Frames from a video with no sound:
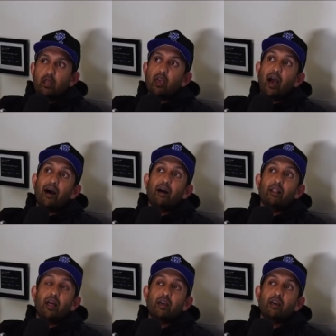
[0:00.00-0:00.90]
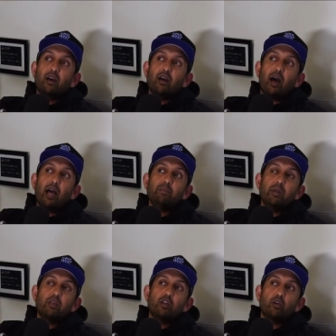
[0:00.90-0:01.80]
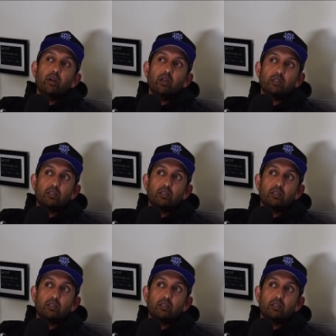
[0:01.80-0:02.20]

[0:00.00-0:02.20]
Yeah, like I'd be curious.